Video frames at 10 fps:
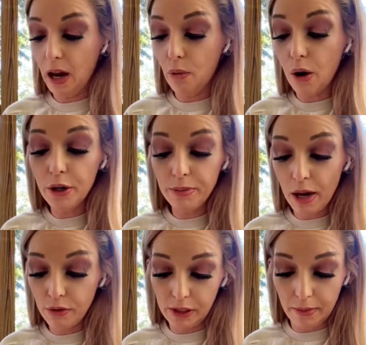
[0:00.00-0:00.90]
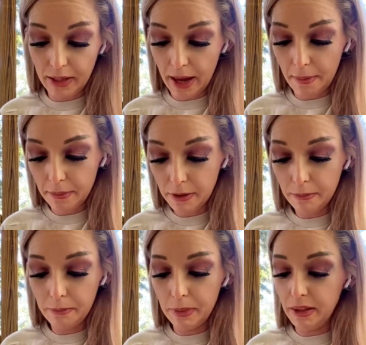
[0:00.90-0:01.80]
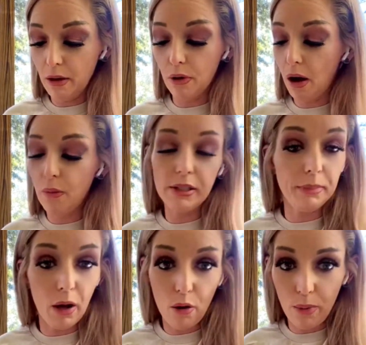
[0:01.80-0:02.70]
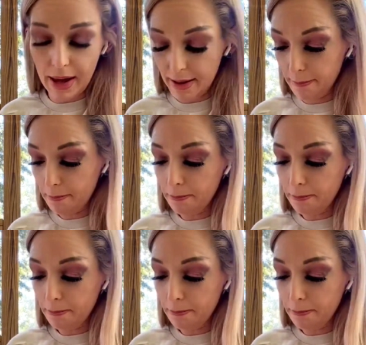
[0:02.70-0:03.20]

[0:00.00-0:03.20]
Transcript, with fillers: I wrote him notes sometimes, but they would always blow away.